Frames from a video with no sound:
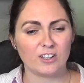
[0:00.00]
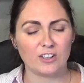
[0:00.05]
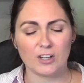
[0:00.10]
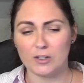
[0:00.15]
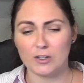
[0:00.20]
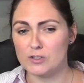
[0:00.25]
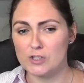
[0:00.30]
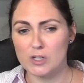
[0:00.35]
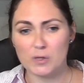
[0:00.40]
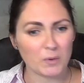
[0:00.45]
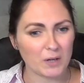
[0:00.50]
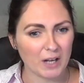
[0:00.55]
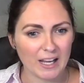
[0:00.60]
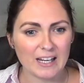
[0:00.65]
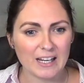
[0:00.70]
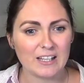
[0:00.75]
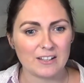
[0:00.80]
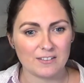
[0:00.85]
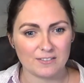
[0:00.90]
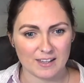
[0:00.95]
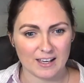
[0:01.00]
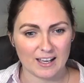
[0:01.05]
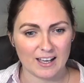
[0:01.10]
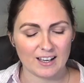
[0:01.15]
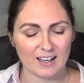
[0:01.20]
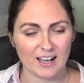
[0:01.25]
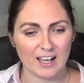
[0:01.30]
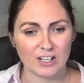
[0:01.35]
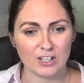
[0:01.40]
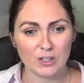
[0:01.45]
You don't want any of
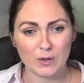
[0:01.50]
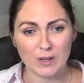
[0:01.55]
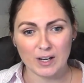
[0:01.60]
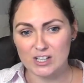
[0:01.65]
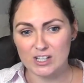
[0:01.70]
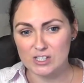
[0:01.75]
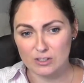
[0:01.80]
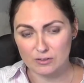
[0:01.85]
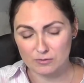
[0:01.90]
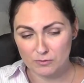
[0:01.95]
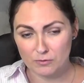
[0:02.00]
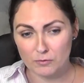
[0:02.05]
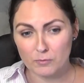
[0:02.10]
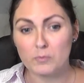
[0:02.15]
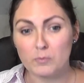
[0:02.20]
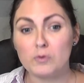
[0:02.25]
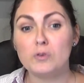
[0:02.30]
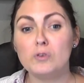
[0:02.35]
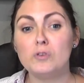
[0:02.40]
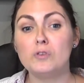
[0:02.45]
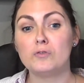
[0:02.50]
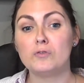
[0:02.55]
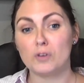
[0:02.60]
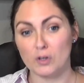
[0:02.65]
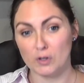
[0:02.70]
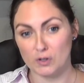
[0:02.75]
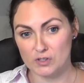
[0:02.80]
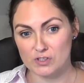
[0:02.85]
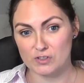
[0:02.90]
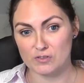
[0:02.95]
that, and you can actually remove
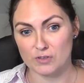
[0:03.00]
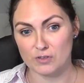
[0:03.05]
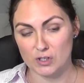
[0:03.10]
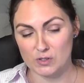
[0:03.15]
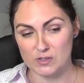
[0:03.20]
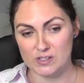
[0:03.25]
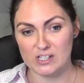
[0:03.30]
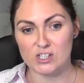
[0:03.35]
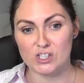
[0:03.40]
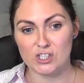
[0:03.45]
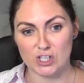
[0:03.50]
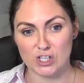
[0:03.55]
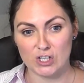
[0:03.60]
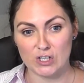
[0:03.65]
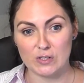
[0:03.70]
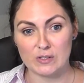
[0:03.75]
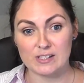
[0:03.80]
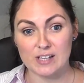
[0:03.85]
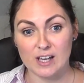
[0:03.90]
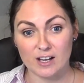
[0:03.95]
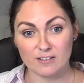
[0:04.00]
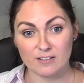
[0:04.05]
a lot of those issues